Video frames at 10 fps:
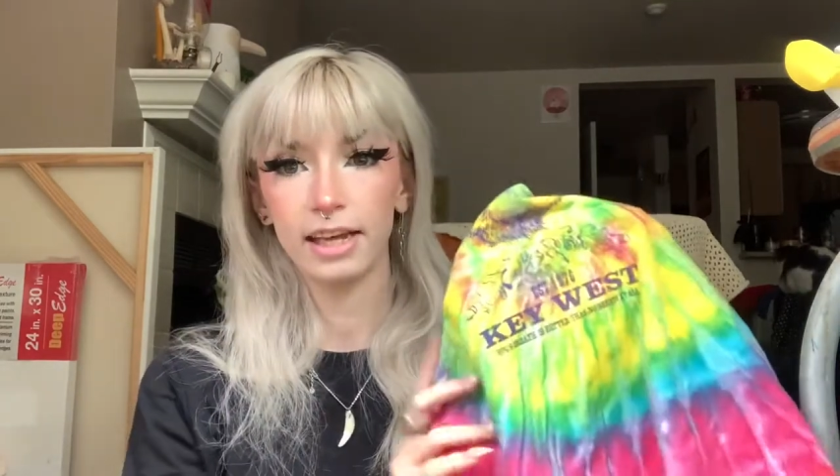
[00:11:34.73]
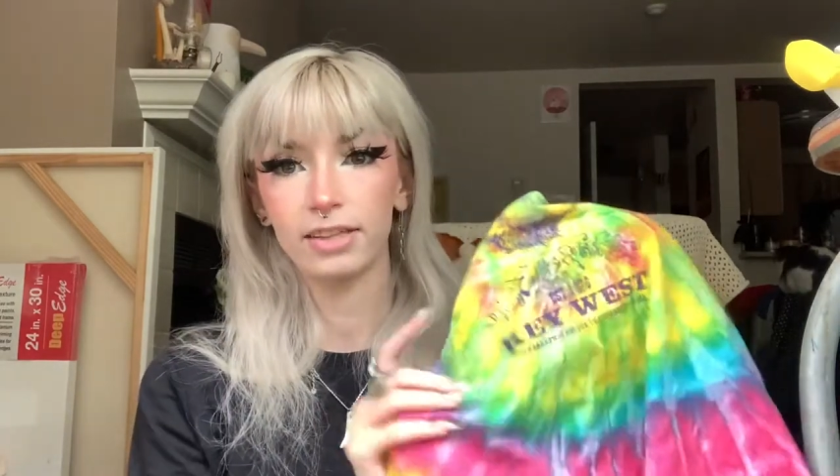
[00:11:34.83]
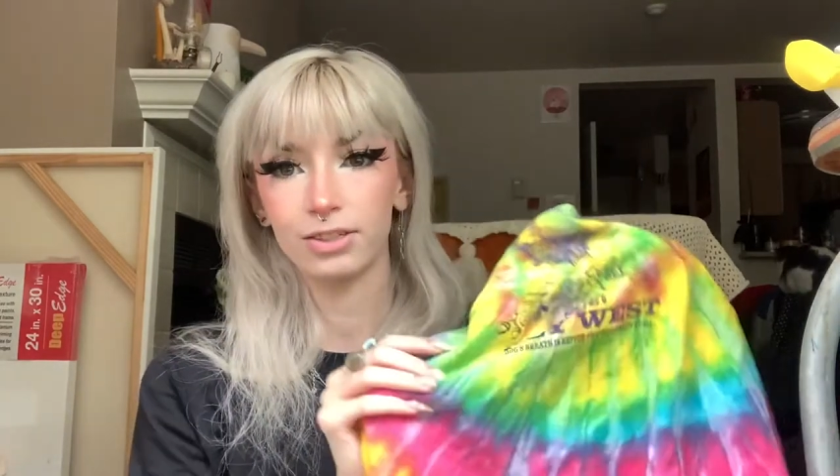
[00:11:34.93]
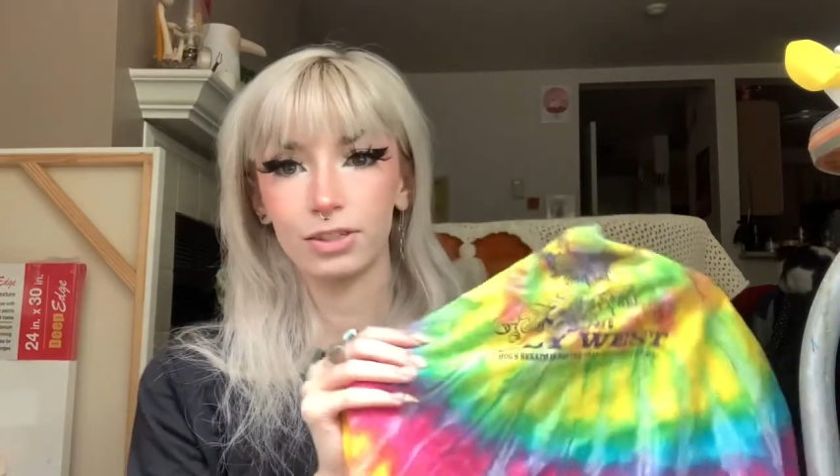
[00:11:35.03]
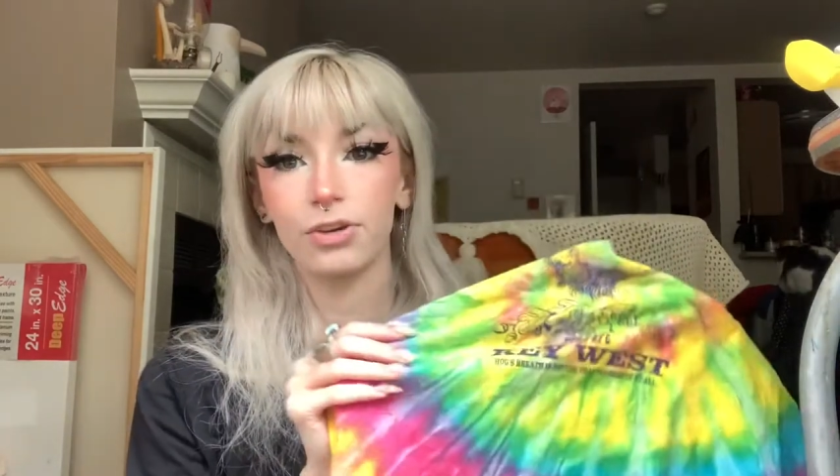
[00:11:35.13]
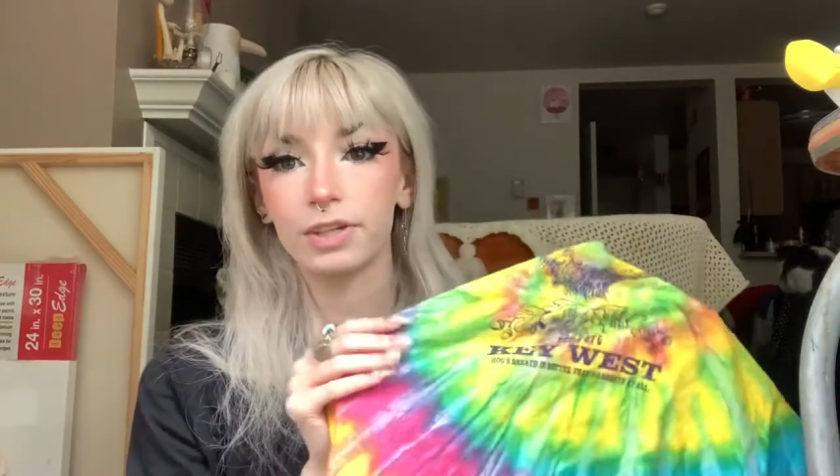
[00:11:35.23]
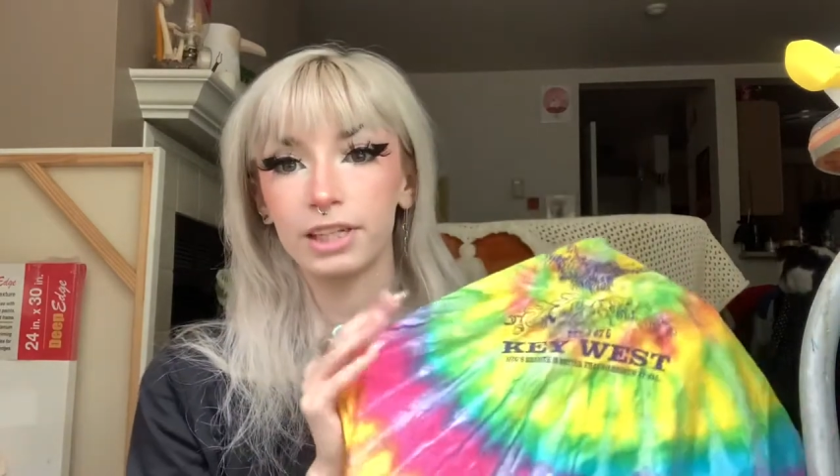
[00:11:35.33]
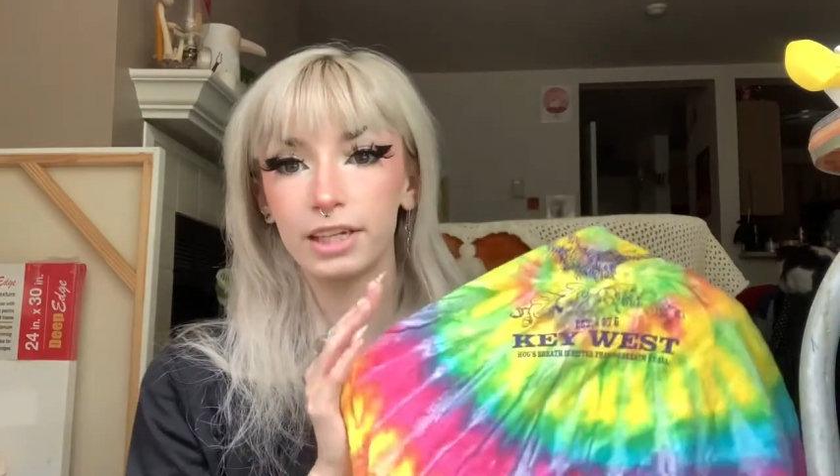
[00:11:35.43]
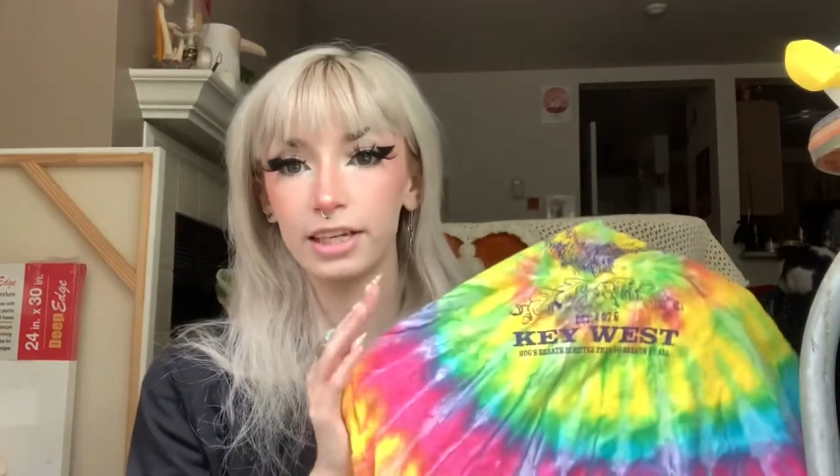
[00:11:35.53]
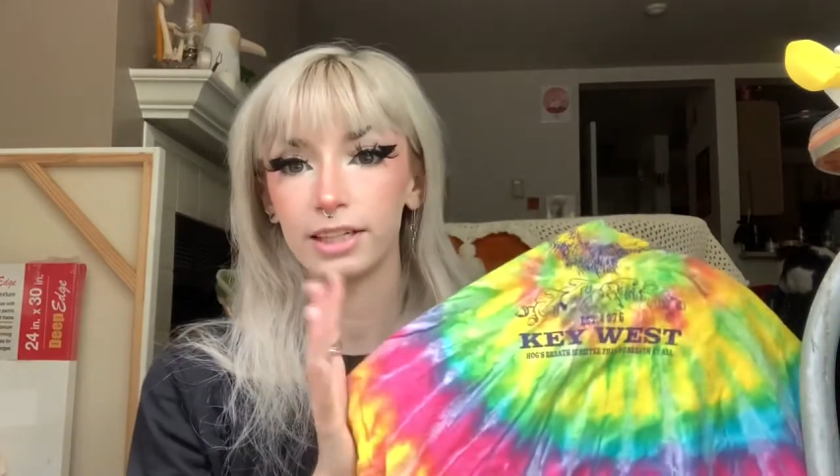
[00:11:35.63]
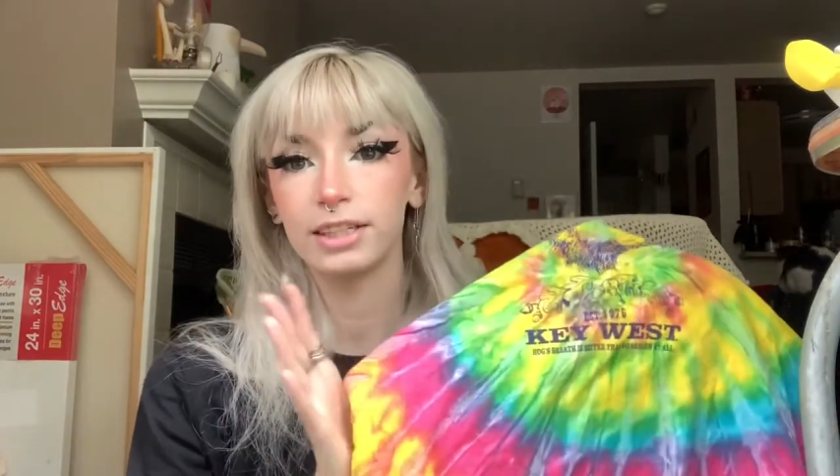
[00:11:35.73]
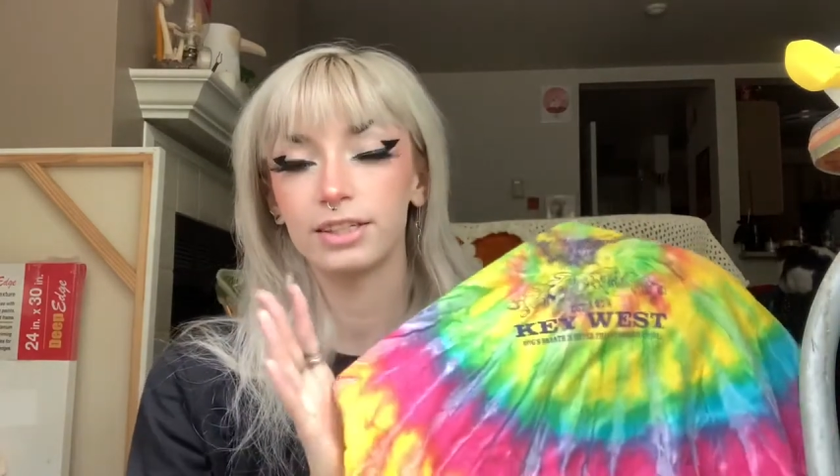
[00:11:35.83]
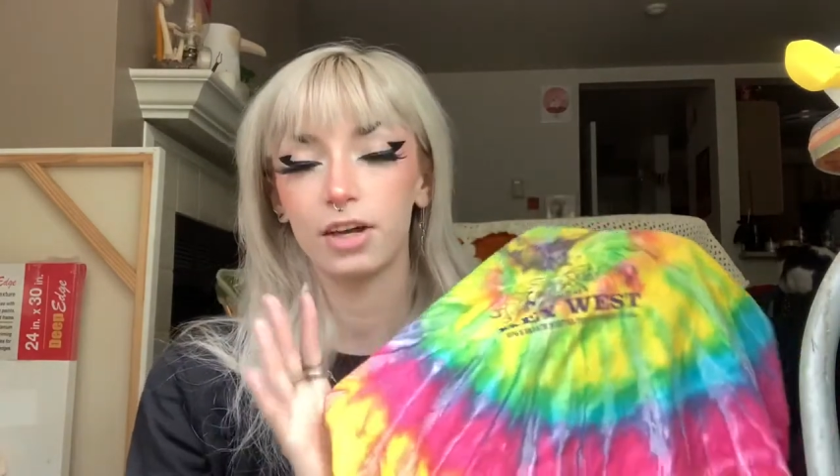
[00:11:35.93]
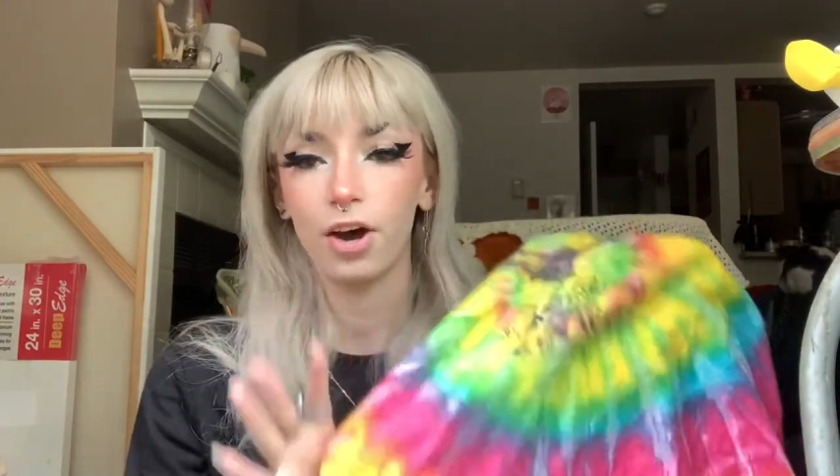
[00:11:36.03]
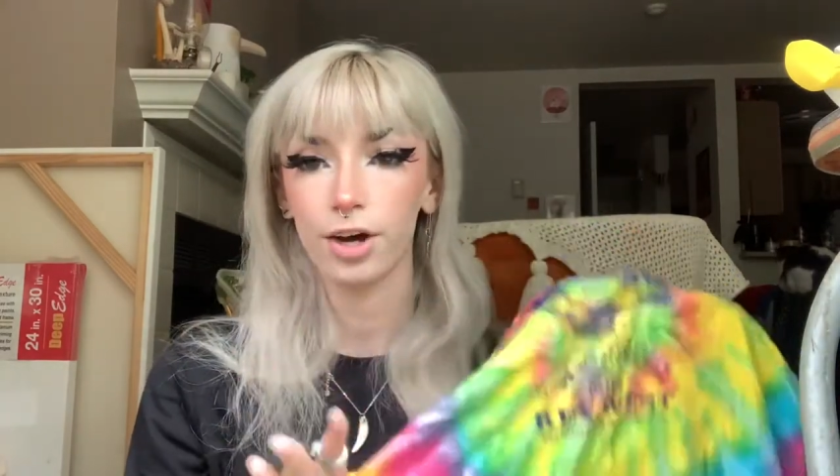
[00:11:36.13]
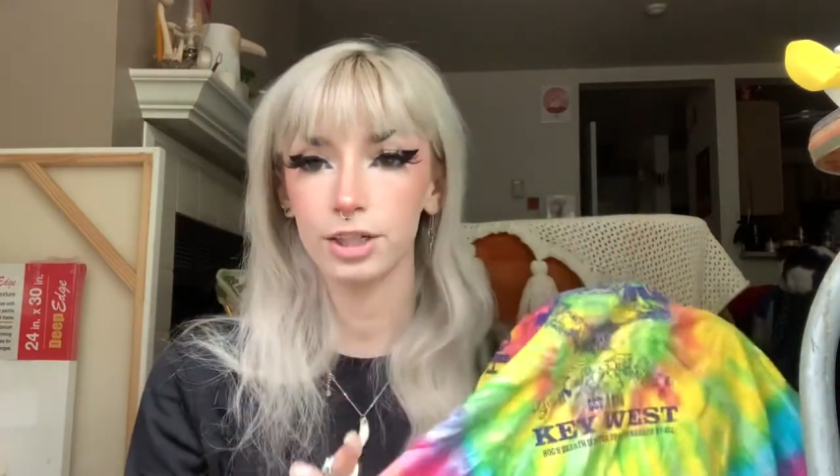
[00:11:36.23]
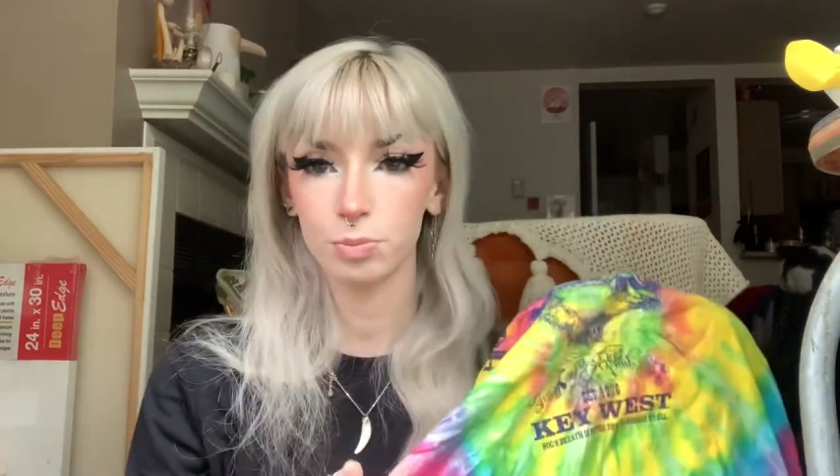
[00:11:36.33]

and their slogan is Hog's